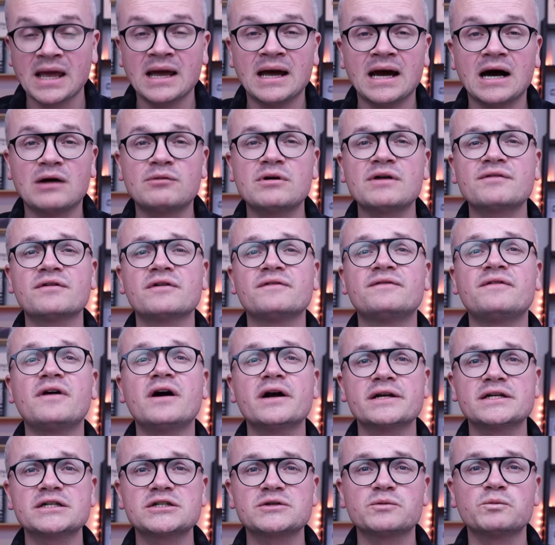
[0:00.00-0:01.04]
However,
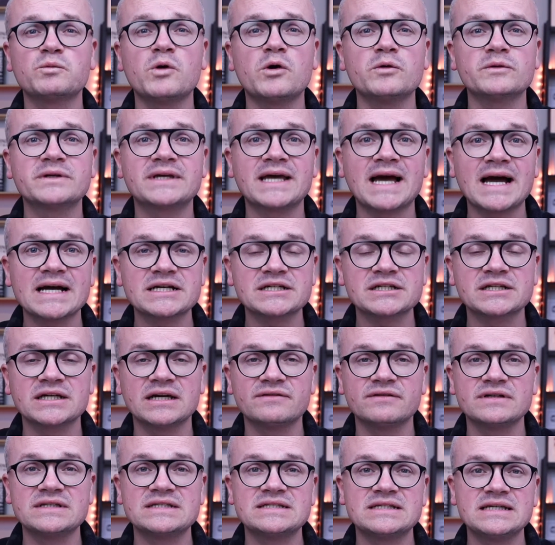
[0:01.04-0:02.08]
Varnish won't cache
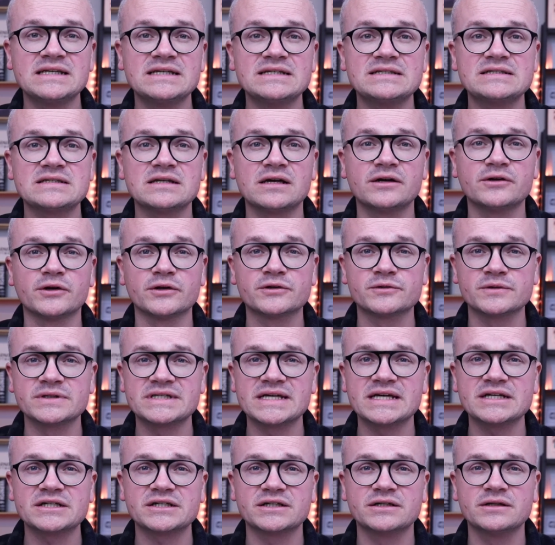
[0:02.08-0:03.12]
if it sees an
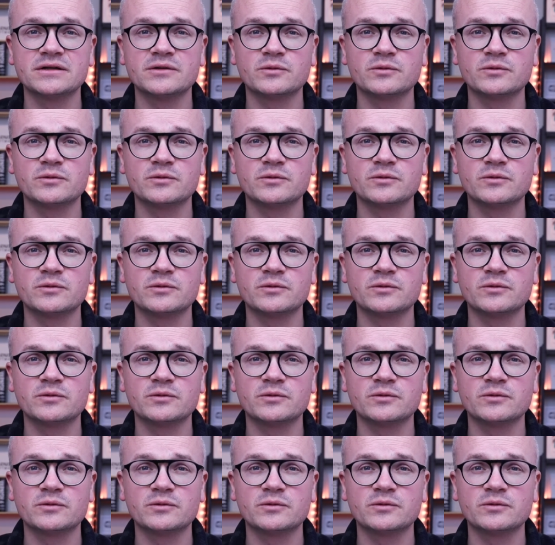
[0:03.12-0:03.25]
authorization